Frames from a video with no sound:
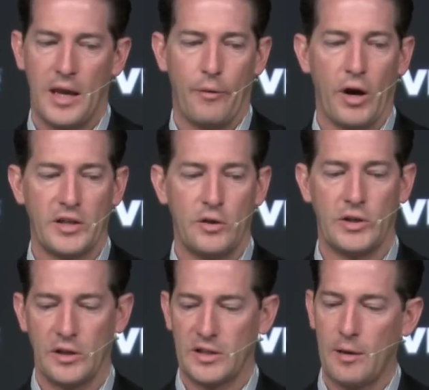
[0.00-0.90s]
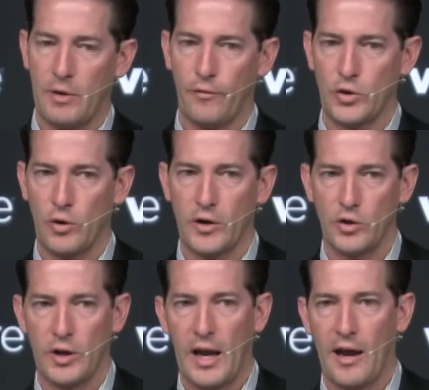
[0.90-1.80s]
And we're actually using the same
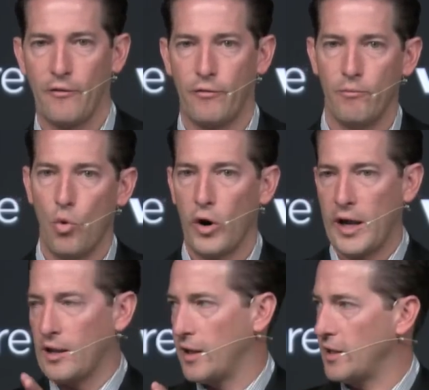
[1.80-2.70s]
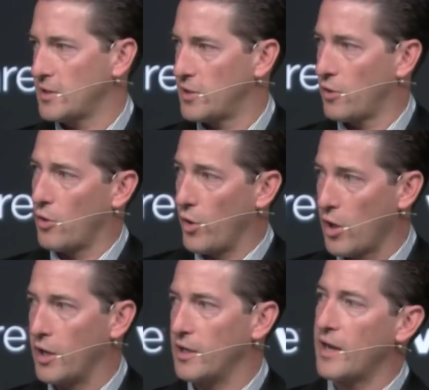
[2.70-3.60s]
infrastructure to have more analytics going
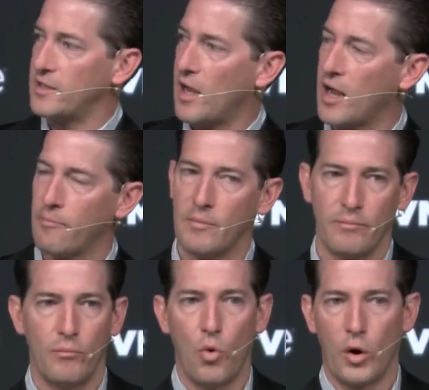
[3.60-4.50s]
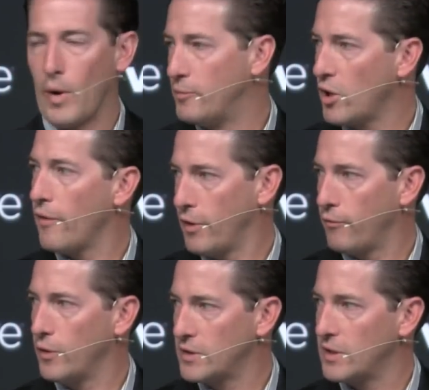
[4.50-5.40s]
on at nighttime, more web traffic,
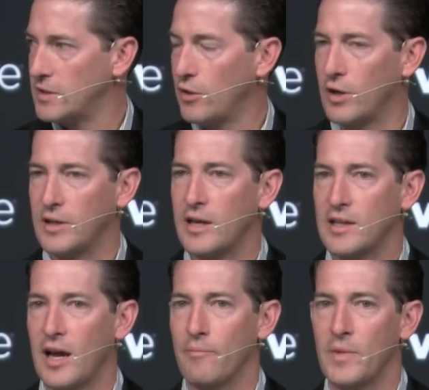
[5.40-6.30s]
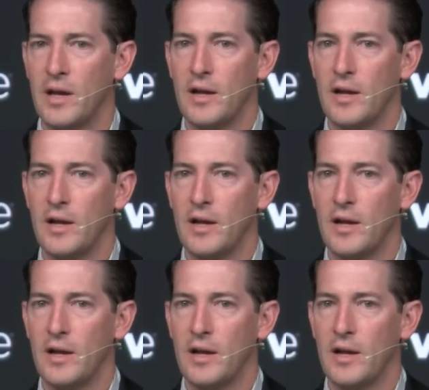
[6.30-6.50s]
for instance, during daytime.